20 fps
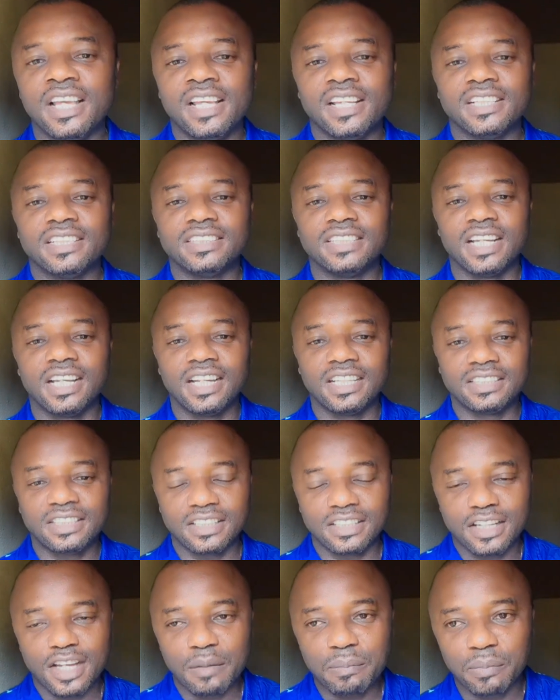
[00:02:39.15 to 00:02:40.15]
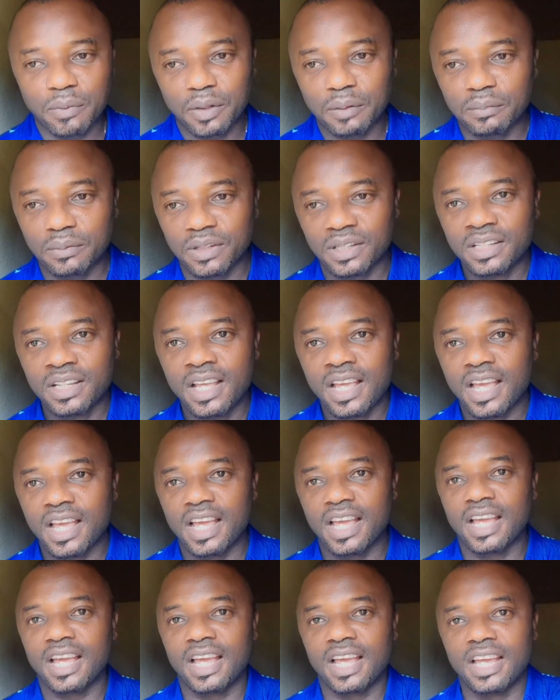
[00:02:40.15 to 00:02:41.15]
It's an electrical problem.
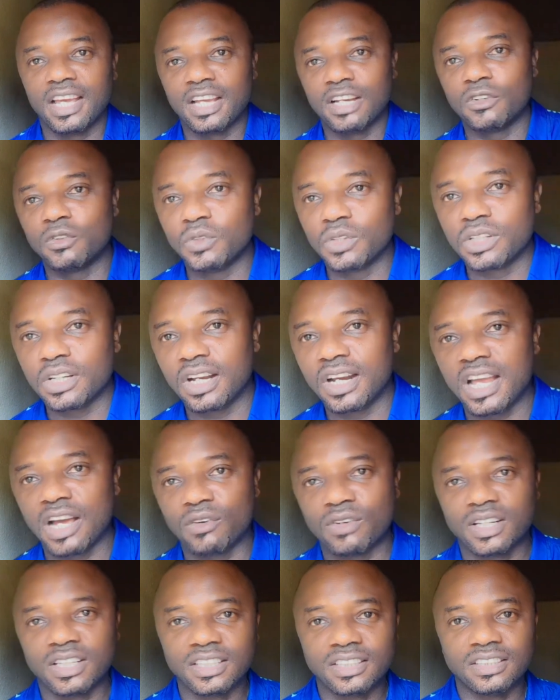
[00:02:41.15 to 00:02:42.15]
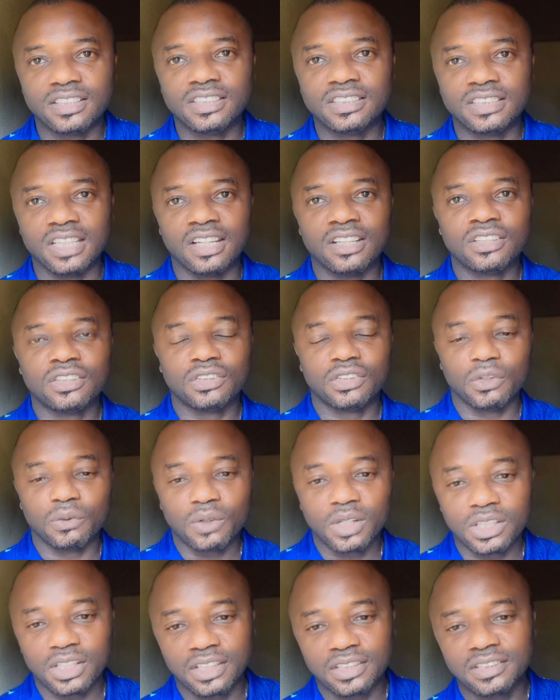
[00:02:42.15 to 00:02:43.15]
We'll call our electrician to
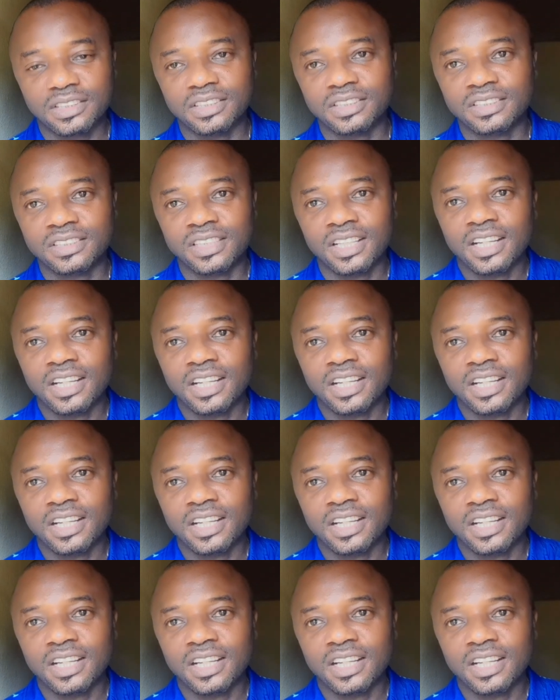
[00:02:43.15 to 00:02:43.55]
work on it.